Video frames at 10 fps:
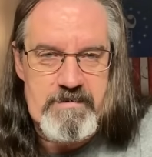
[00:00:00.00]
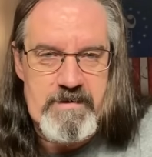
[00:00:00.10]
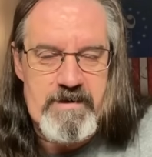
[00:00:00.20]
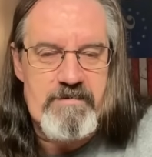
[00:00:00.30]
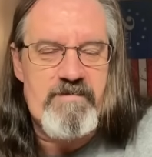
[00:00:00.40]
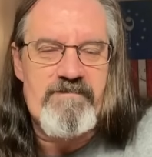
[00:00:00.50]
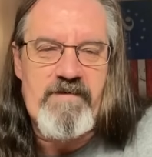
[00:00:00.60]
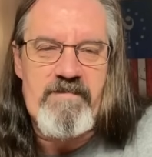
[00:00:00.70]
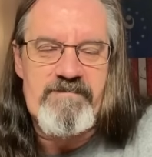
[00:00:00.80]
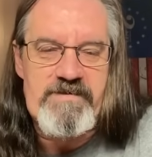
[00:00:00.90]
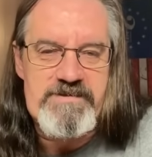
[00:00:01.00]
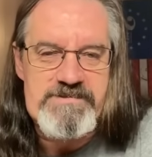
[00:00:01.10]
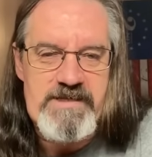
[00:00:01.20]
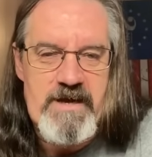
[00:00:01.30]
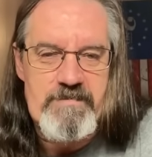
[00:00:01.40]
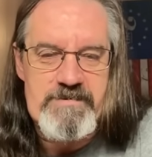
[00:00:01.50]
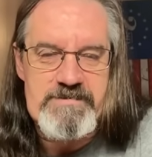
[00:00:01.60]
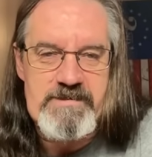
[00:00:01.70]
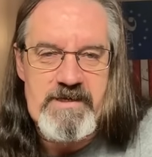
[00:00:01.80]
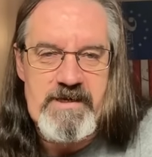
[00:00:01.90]
I don't know if I'll finish that one
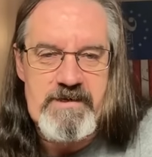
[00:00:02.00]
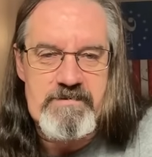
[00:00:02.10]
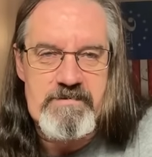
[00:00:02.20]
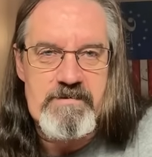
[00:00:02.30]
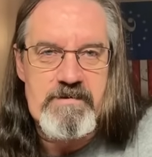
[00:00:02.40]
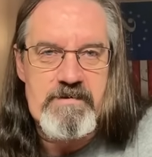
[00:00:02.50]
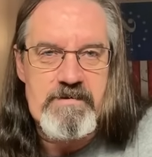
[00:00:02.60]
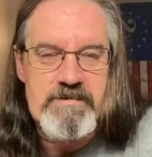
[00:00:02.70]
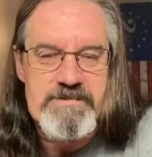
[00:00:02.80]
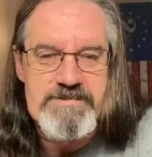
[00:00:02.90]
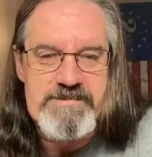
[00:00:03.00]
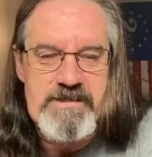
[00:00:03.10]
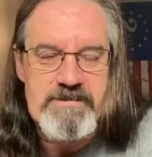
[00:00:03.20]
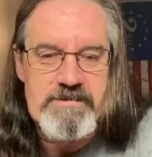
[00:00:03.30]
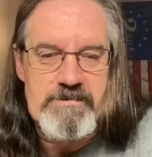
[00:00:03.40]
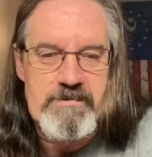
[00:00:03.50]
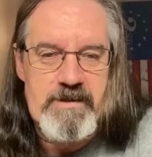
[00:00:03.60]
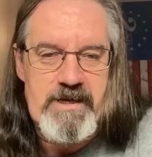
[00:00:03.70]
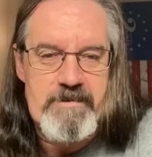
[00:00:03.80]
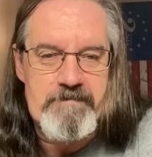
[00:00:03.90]
tonight because it's getting a little
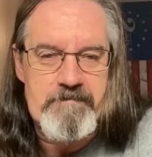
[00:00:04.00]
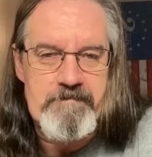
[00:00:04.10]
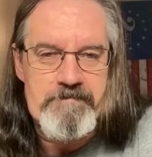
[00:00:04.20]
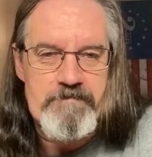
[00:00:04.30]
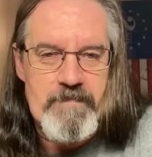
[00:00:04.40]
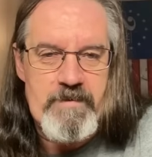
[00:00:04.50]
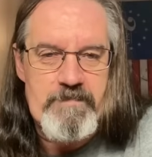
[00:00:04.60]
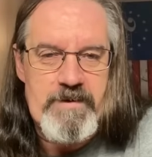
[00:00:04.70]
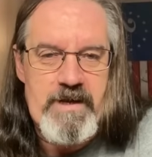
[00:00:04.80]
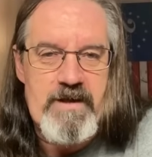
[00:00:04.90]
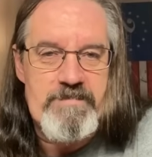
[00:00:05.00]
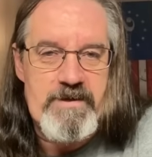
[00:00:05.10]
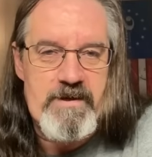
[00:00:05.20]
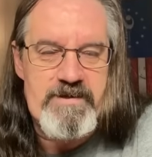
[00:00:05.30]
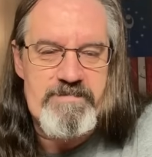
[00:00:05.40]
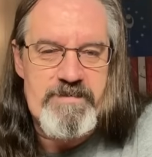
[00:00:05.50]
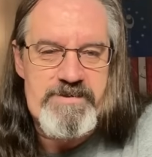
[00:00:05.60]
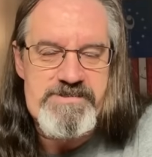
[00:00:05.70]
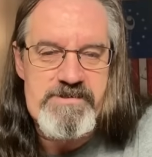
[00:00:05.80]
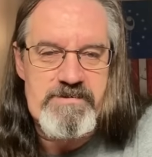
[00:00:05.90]
late, but I'll be on it
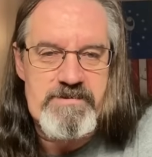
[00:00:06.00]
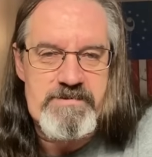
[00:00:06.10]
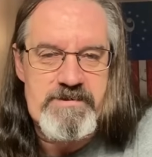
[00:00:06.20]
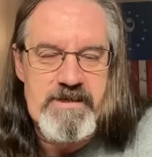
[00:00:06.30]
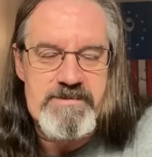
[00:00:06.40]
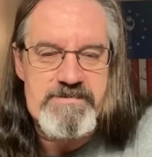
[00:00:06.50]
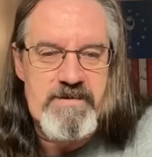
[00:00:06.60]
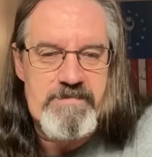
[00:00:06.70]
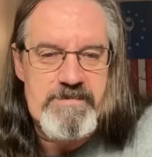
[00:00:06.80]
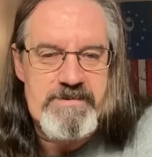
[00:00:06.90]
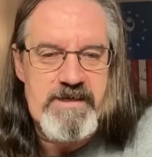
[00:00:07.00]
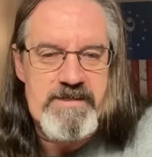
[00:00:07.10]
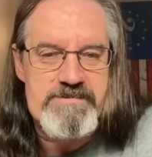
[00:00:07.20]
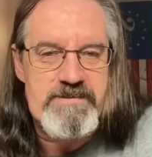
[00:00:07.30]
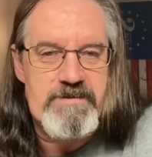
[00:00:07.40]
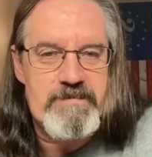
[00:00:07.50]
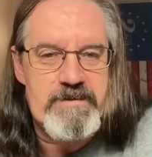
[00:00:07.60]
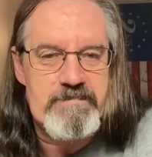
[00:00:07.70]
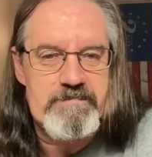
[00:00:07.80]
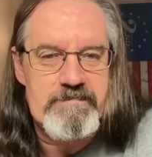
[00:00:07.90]
pretty soon in the next couple of days
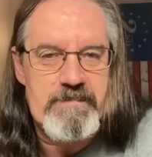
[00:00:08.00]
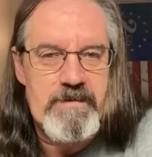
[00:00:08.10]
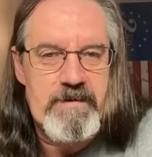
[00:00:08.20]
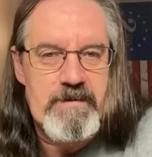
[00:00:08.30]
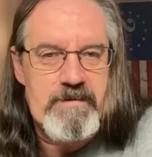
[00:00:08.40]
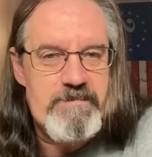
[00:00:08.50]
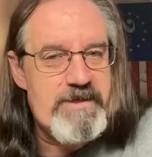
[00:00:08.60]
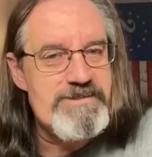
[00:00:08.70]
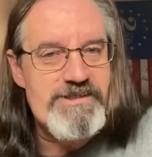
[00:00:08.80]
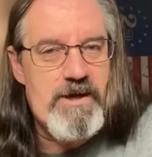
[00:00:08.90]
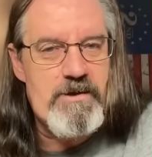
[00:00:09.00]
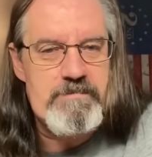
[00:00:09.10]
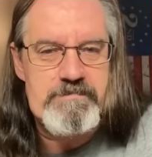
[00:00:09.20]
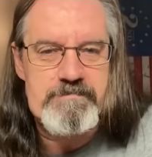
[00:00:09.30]
anyway. Peace, y'all.